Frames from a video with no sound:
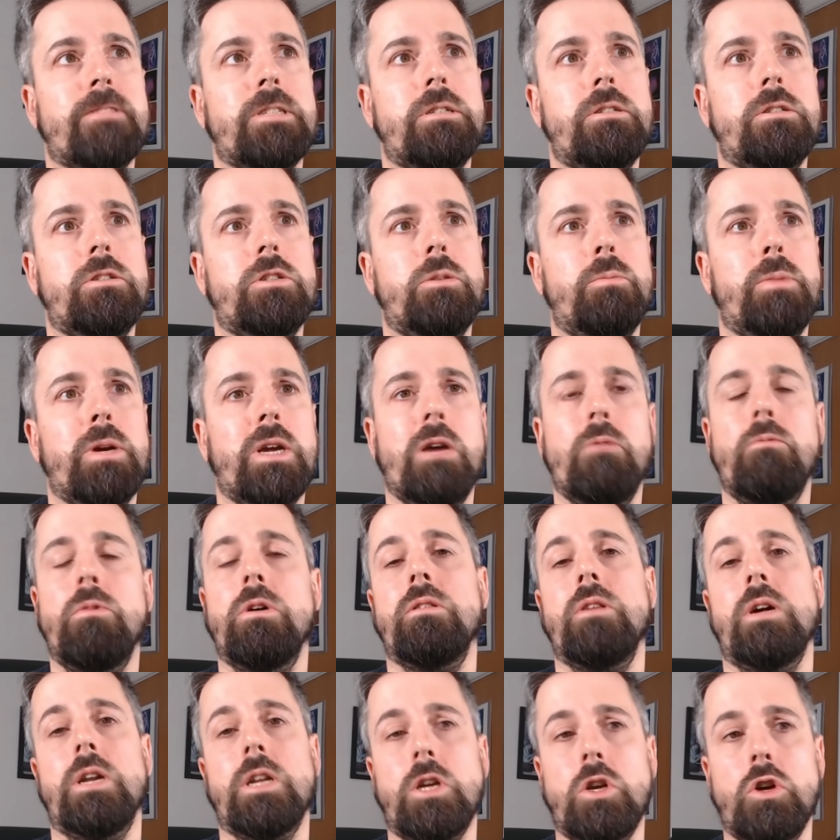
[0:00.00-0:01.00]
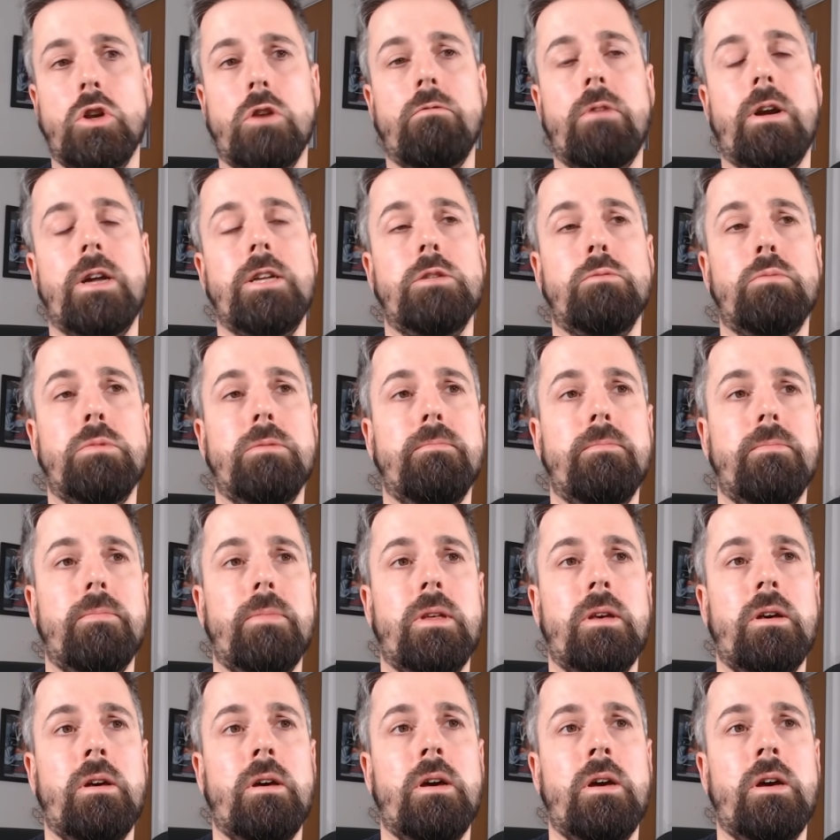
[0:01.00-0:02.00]
to begin with and a good arrangement.
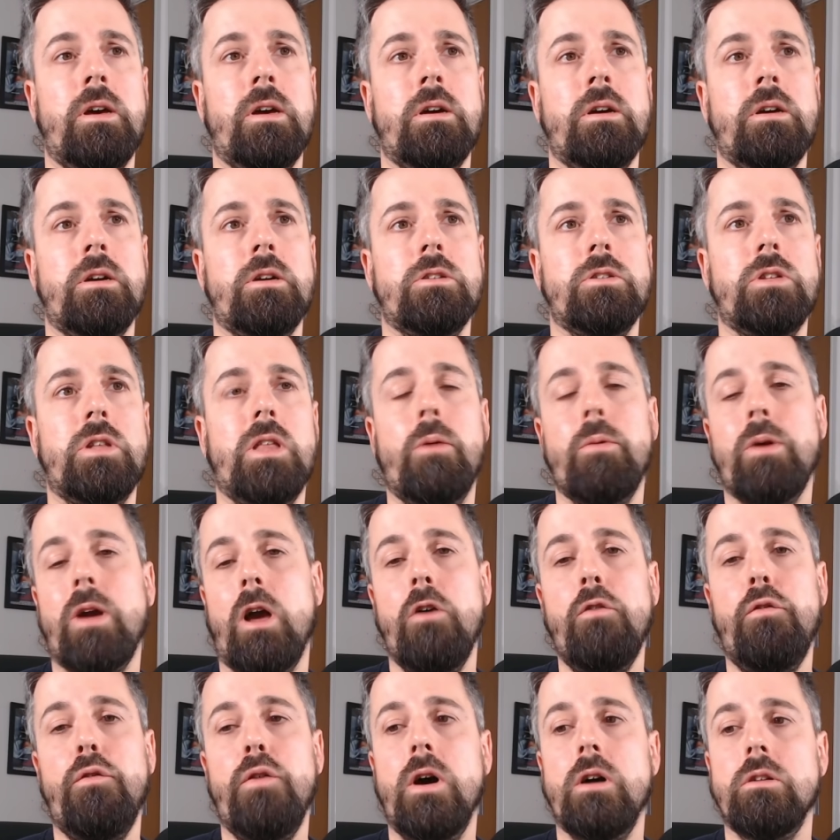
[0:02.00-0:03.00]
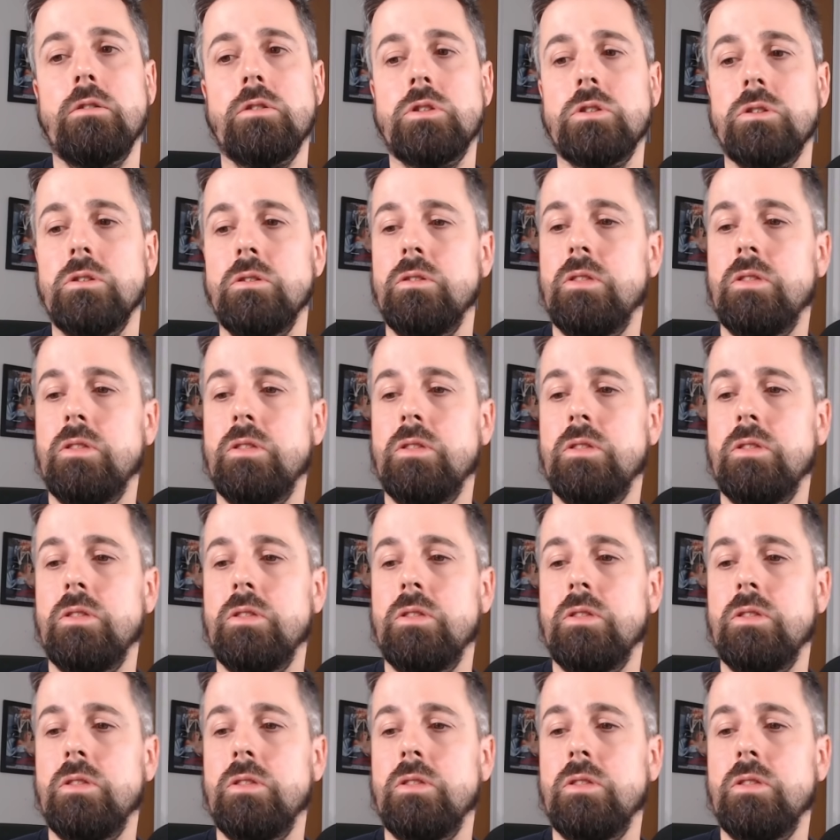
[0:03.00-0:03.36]
So there we go, folks.